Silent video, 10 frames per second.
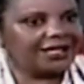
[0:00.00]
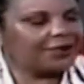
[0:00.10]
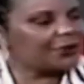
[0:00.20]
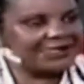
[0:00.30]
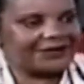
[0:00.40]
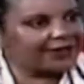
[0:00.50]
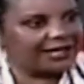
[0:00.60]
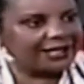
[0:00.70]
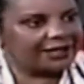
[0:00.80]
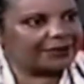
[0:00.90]
It wasn't
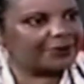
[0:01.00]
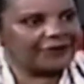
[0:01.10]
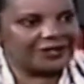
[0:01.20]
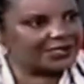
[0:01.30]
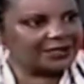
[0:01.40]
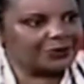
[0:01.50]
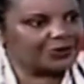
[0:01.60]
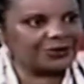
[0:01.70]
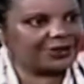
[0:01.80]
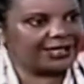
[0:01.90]
there. The professionalism
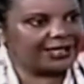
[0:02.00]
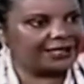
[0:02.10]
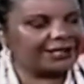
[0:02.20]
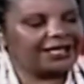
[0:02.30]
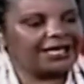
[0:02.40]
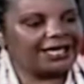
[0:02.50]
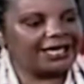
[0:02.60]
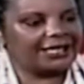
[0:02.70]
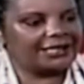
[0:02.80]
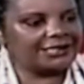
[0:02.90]
wasn't there,
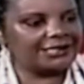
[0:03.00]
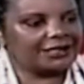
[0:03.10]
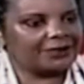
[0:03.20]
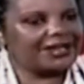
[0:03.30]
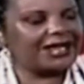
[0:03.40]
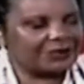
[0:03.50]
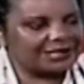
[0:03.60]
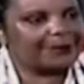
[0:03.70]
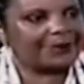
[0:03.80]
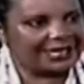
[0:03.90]
and that was
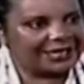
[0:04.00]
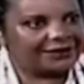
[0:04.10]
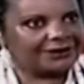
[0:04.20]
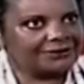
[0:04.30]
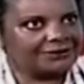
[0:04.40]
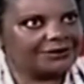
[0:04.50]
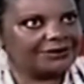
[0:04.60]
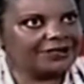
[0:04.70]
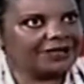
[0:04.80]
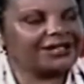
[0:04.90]
the main.
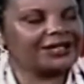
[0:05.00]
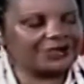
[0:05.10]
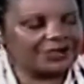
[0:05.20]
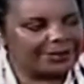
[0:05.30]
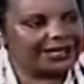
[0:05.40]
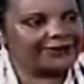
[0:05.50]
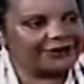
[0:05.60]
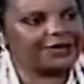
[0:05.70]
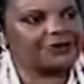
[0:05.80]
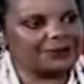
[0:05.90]
I think that was the main
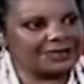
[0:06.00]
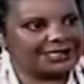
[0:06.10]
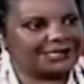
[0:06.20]
thing that was being